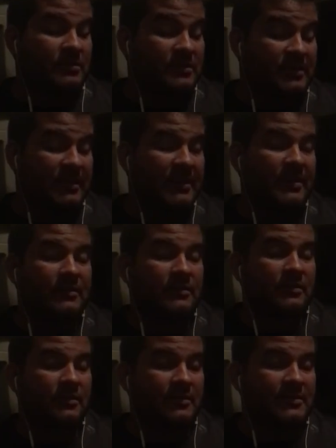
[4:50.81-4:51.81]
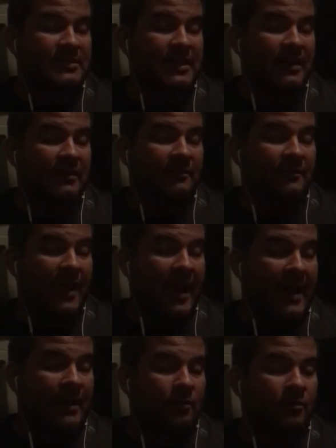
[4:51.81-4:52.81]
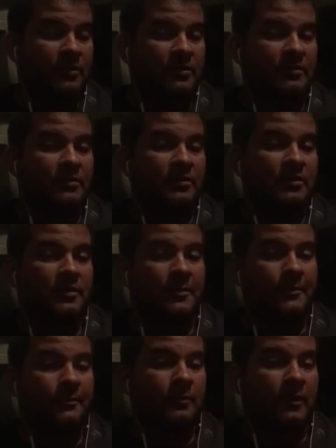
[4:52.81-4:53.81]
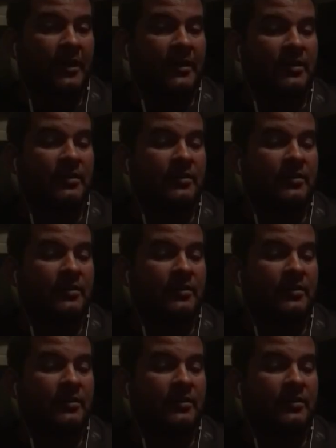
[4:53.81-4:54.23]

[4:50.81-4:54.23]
10 consecutive hour break.